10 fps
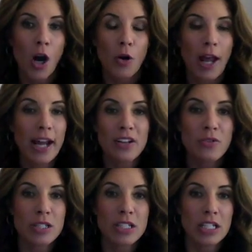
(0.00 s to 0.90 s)
on how to
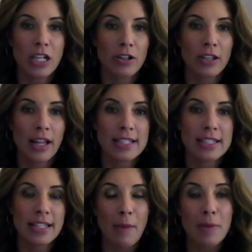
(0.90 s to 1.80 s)
do a skincare class.
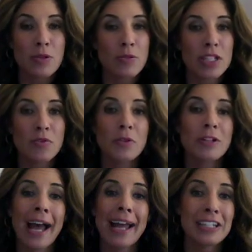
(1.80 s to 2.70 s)
I've been doing this for
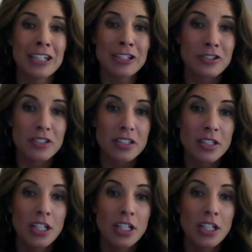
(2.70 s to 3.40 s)
9 years.